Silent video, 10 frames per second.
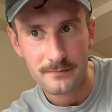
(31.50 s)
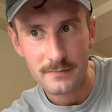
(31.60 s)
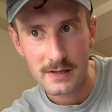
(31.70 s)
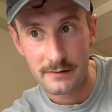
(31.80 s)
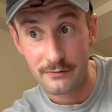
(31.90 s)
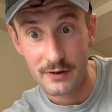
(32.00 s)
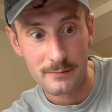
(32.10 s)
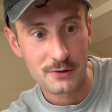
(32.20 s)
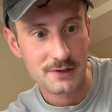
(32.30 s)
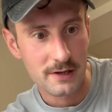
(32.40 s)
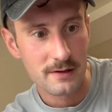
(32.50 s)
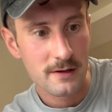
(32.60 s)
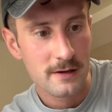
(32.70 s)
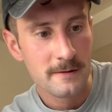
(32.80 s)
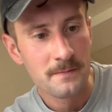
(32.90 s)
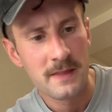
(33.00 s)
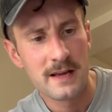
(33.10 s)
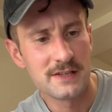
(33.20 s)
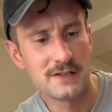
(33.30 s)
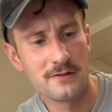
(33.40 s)
inflame her skin.
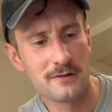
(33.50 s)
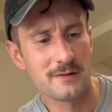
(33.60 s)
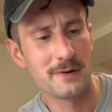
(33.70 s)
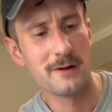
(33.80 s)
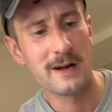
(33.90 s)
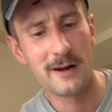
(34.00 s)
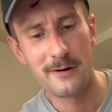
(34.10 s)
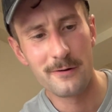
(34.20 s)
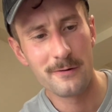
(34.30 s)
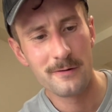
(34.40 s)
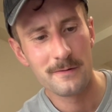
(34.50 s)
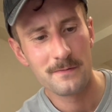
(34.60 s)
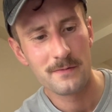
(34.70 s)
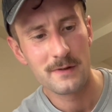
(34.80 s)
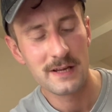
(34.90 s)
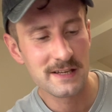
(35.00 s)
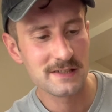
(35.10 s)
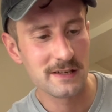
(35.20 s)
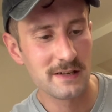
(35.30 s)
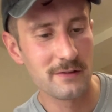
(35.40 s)
And she talked about how
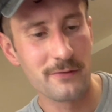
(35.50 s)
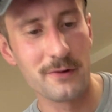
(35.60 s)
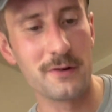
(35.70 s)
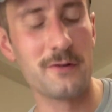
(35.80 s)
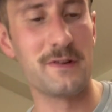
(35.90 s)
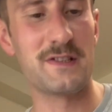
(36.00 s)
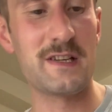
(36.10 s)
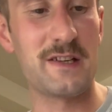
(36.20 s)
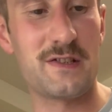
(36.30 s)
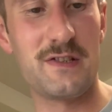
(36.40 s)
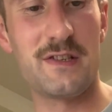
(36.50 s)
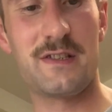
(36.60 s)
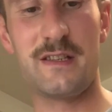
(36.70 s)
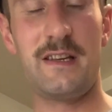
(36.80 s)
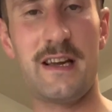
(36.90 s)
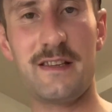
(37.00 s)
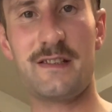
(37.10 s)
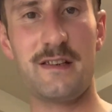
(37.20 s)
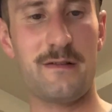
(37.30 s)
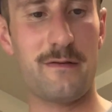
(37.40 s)
easy it is for her to cook the steak. She just gets
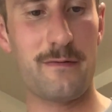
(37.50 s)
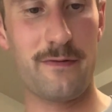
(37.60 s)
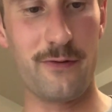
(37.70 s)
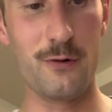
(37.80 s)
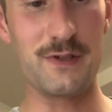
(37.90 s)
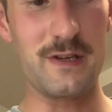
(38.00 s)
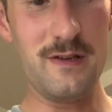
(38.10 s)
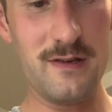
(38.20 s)
it frozen,